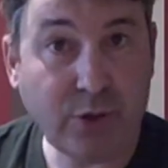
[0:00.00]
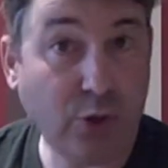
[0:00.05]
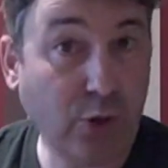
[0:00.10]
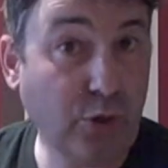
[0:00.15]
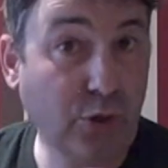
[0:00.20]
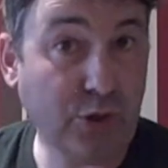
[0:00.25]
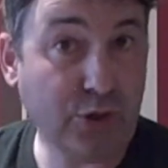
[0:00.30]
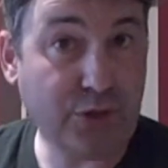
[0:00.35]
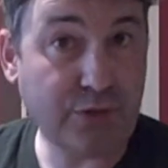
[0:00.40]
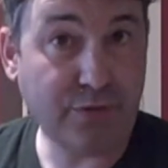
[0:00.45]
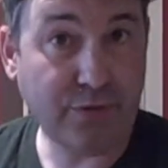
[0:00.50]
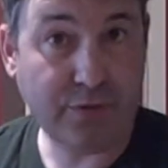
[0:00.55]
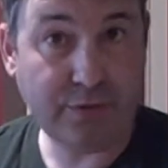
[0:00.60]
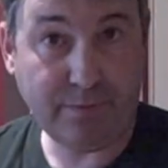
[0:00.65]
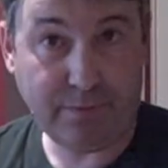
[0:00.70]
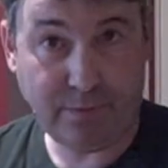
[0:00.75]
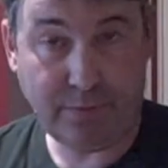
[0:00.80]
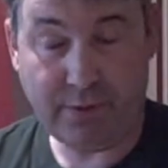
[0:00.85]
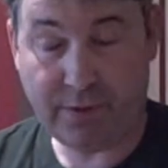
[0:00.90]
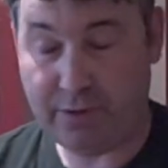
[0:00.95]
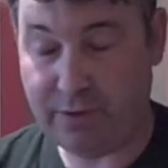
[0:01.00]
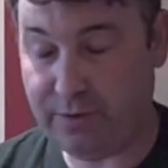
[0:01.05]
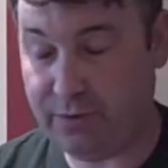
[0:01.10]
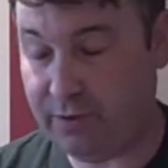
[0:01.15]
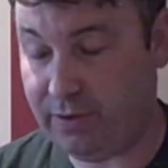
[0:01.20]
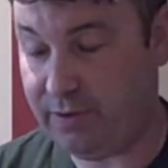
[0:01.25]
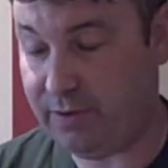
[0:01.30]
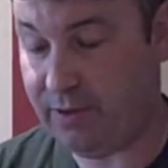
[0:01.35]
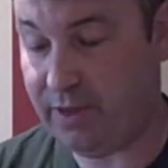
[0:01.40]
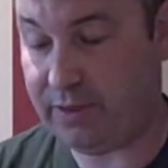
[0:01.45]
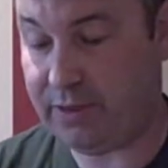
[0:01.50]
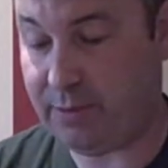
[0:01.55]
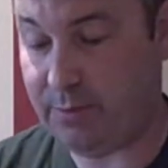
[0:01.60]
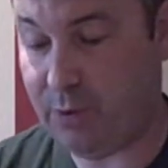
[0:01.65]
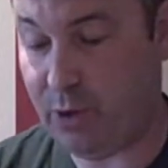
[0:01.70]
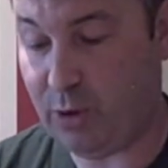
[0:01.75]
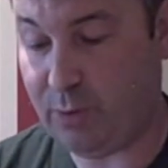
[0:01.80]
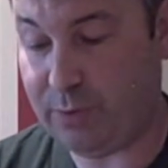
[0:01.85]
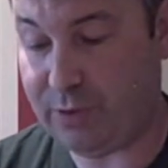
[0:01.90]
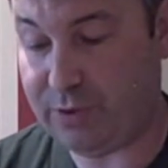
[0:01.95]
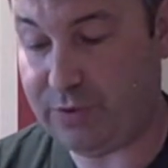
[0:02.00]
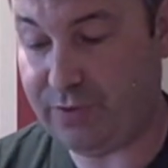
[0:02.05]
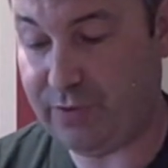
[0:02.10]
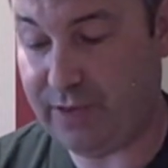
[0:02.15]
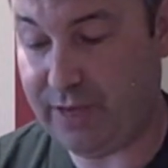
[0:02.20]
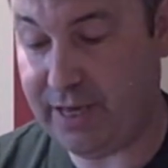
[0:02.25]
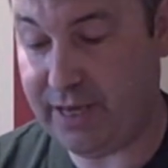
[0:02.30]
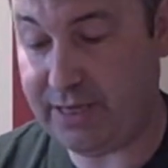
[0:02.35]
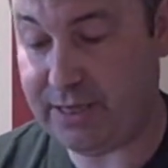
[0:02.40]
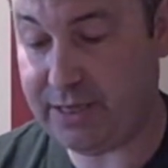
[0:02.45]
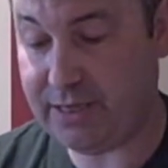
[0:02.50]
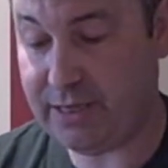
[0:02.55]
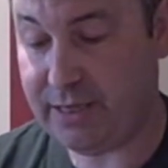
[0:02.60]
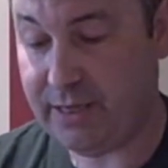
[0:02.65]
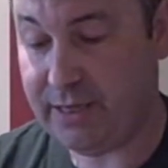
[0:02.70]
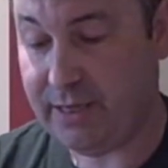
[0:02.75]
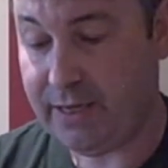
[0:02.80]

chords at the moment for this,